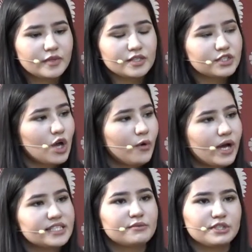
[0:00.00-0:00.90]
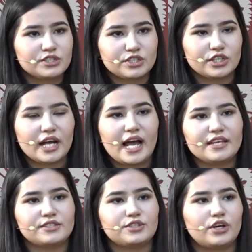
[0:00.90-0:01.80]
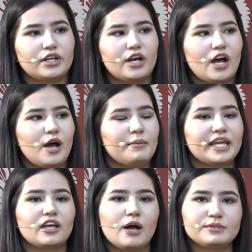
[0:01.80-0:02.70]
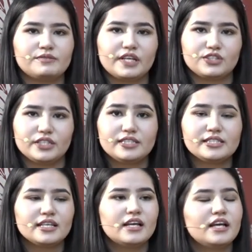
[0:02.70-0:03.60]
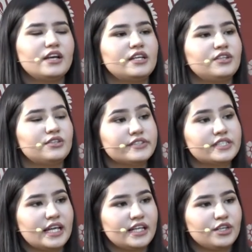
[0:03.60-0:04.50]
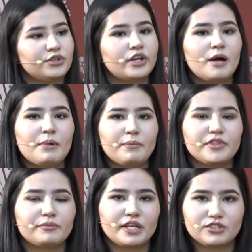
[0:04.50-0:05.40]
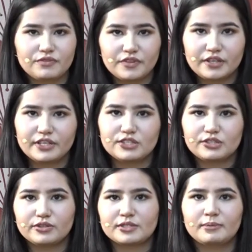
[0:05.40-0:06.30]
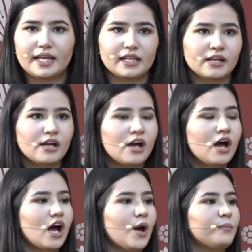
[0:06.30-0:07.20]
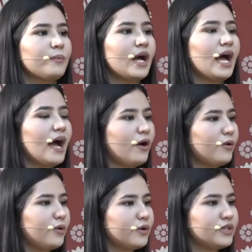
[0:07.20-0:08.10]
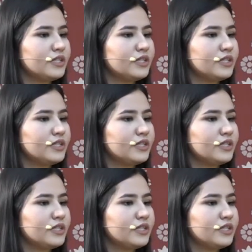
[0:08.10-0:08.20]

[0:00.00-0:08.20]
So as a researcher, as you're making observations in your study, you come up with a range of theories to explain your